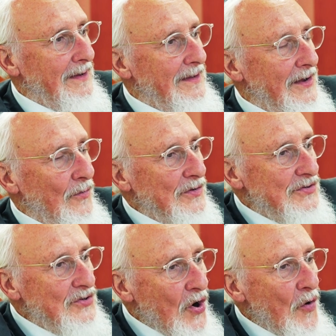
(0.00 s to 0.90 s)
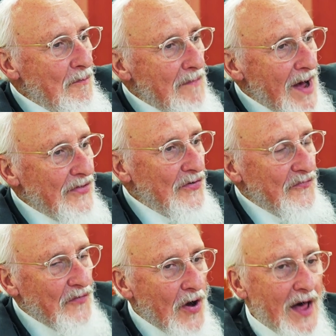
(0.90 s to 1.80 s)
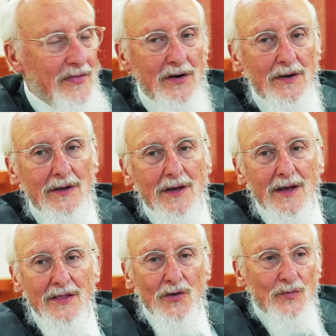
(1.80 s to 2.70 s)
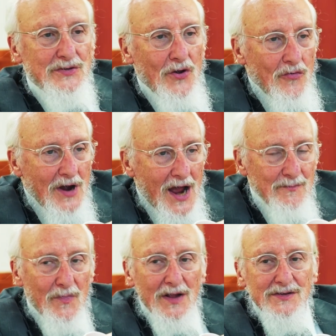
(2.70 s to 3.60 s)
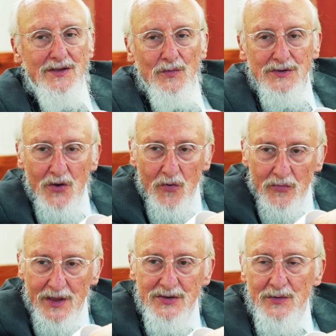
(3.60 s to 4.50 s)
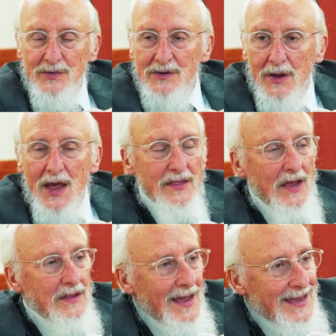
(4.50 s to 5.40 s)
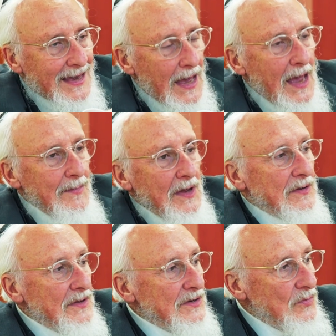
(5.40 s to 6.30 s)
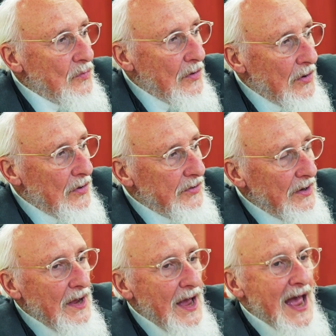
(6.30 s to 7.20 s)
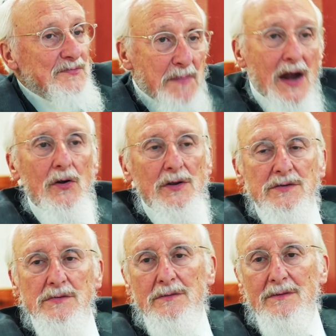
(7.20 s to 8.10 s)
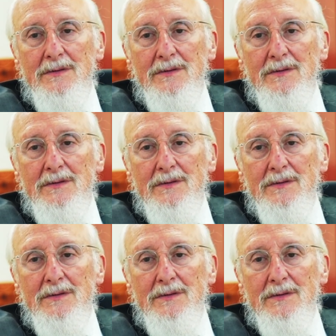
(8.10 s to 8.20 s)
There was no mother, father, there was no 9 months, there was no this, there was no, they came into this world as parents.